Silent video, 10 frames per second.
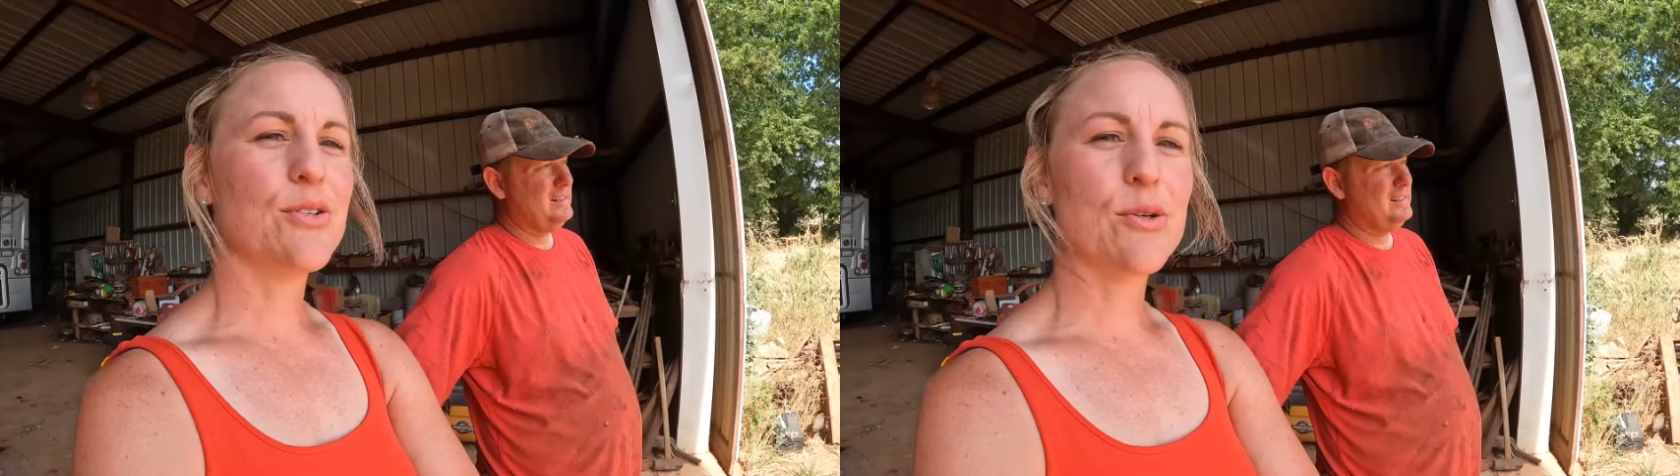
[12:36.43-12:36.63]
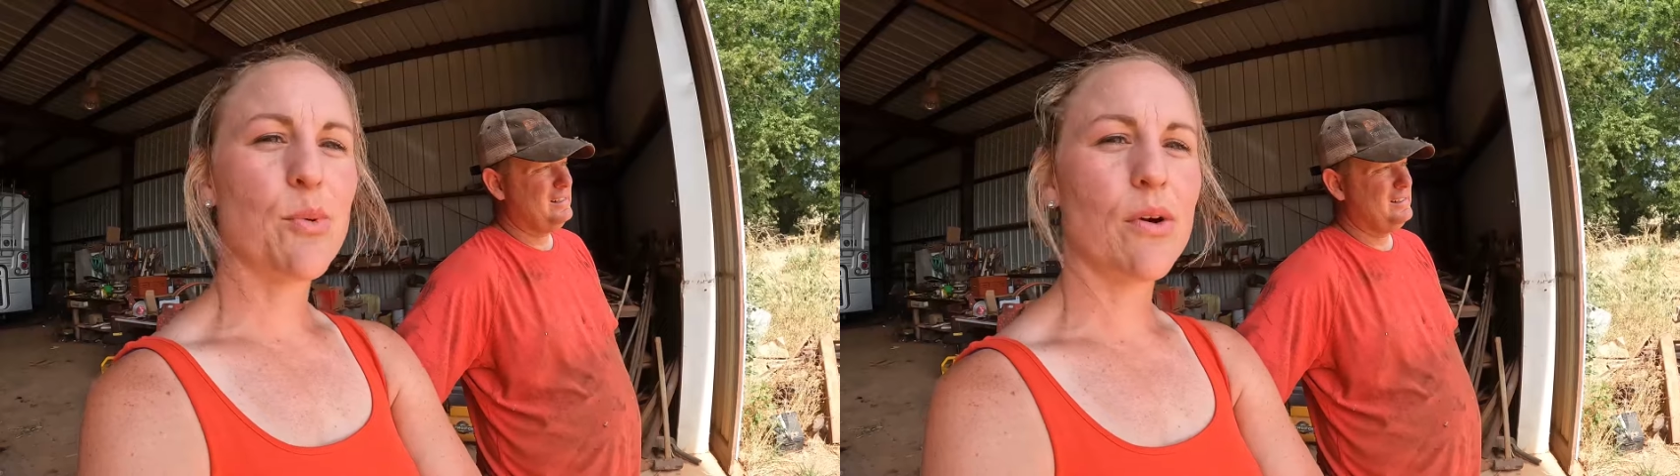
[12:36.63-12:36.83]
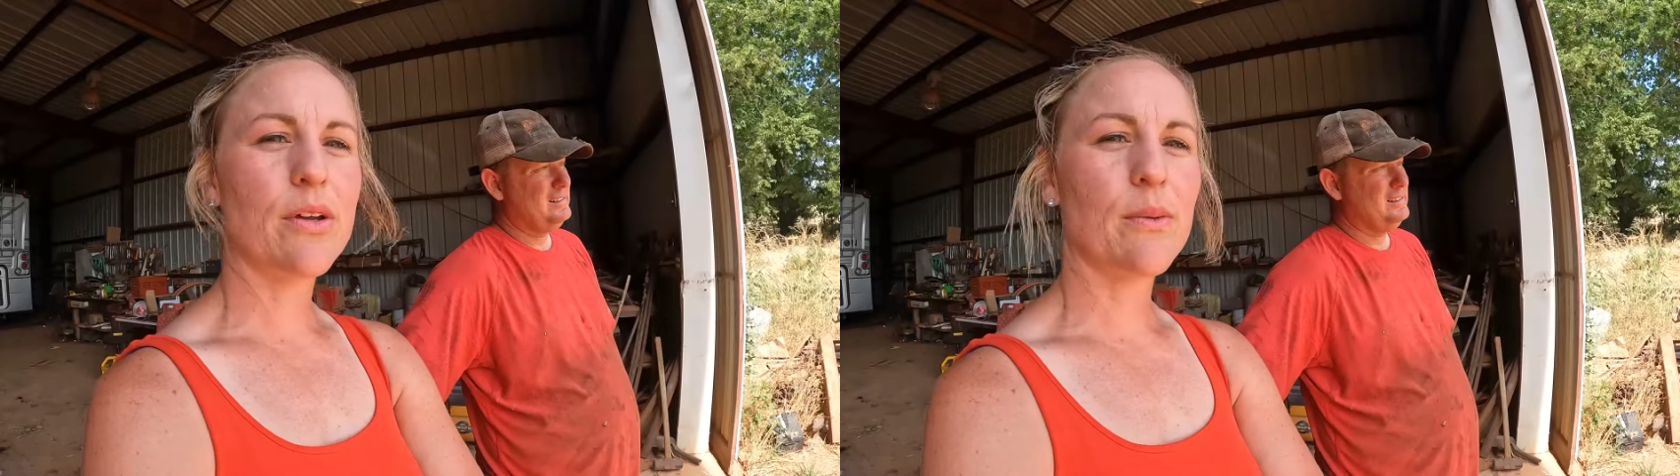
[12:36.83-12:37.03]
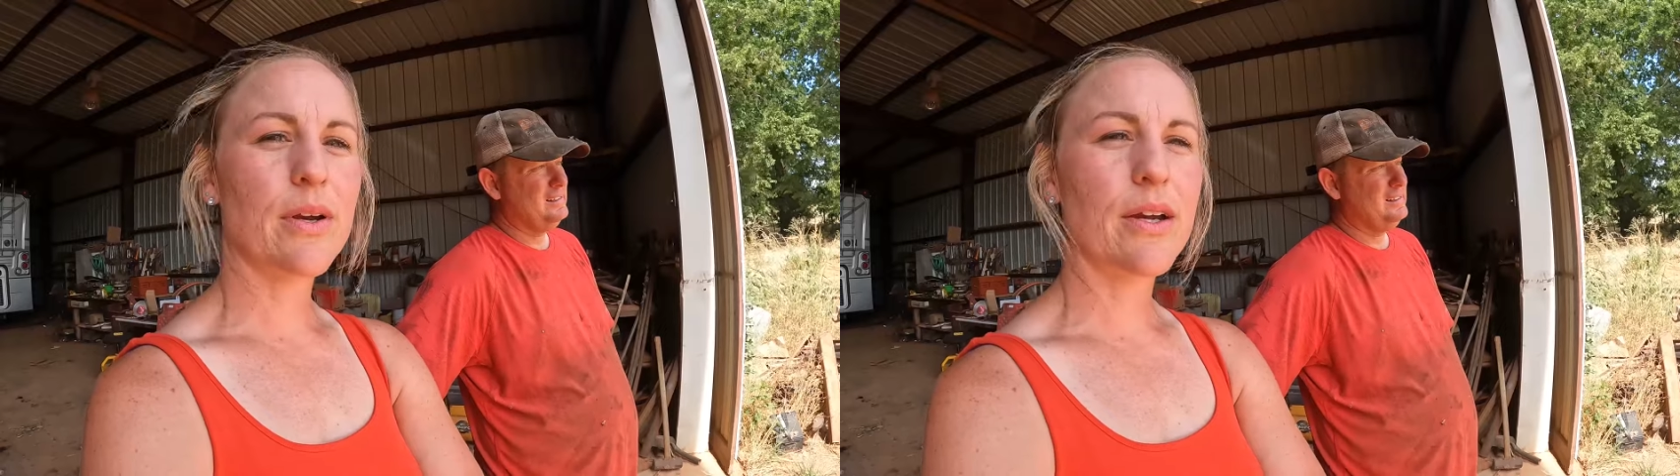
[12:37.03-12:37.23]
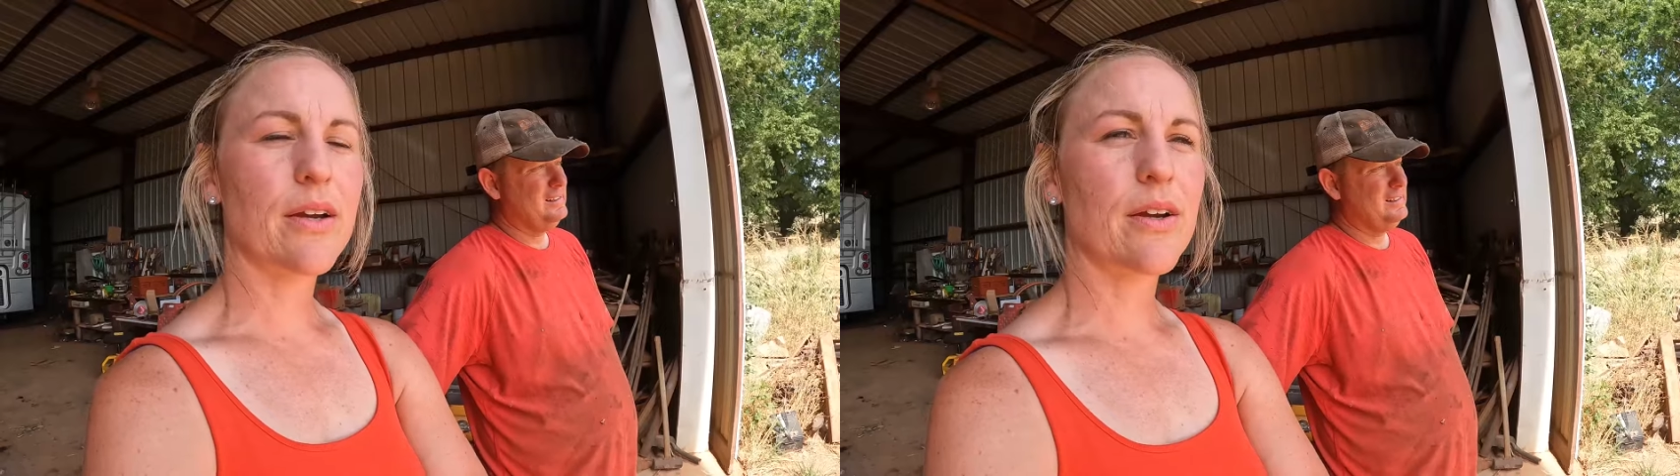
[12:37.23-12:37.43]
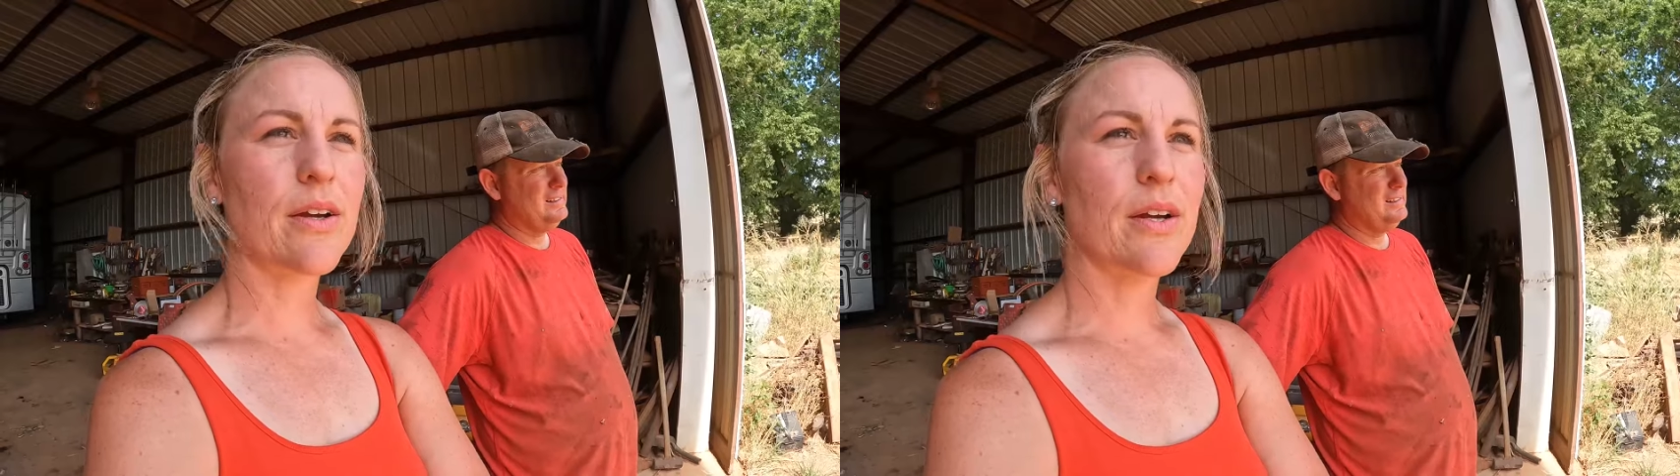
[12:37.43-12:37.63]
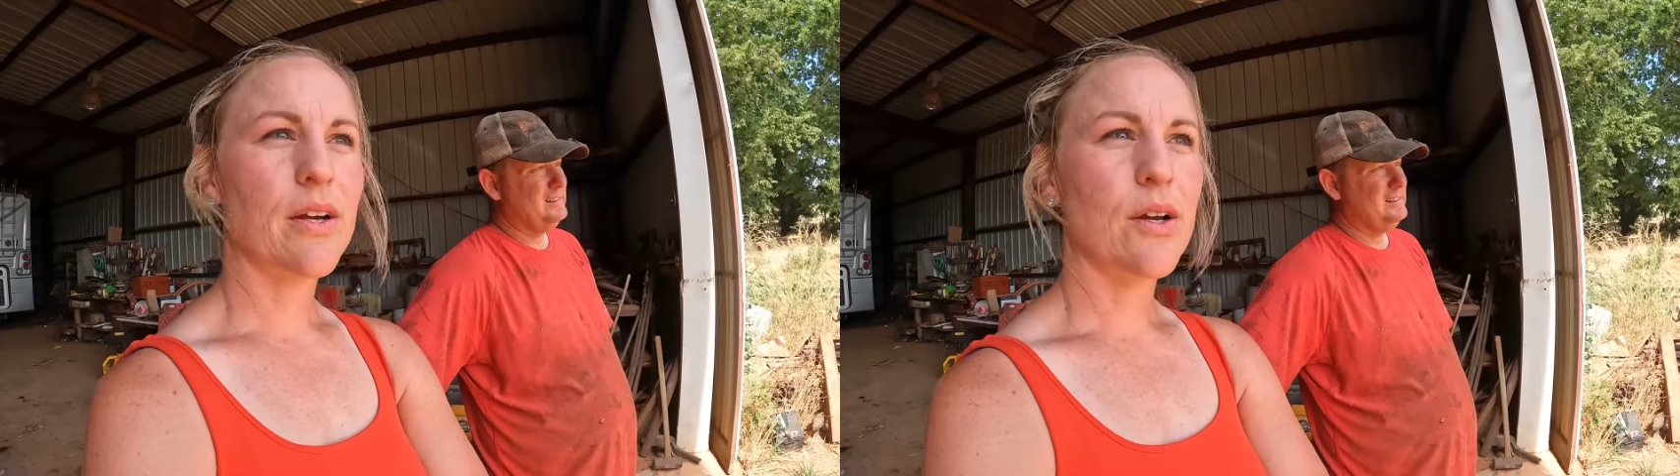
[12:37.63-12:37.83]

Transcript: to the point where